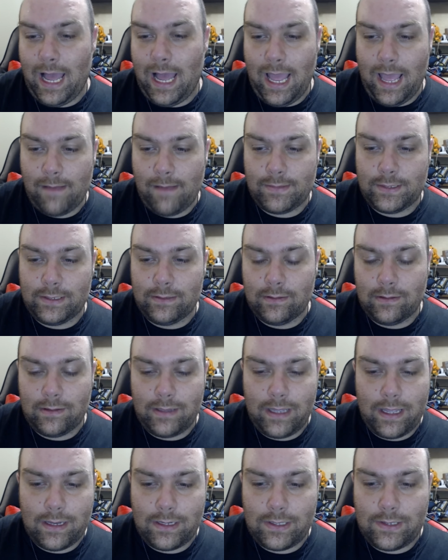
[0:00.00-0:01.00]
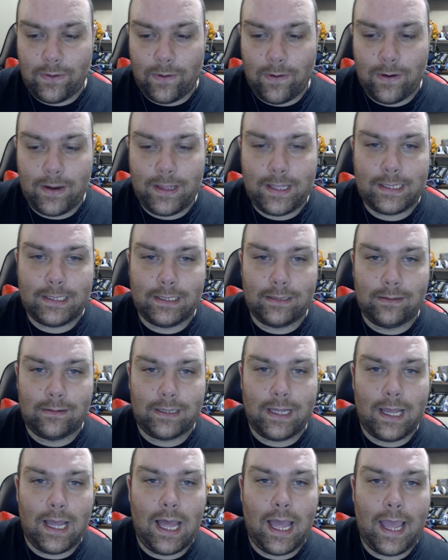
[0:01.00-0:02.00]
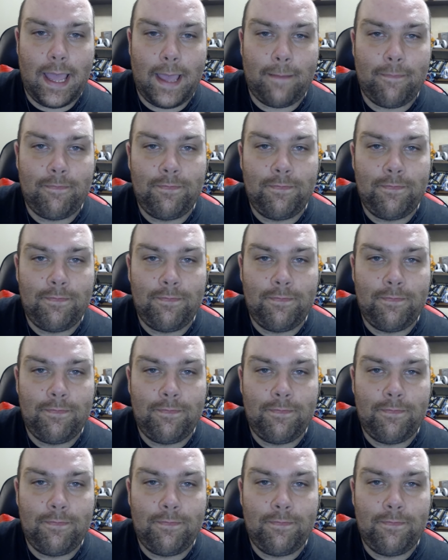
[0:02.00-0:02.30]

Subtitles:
I absolutely adore this little guy.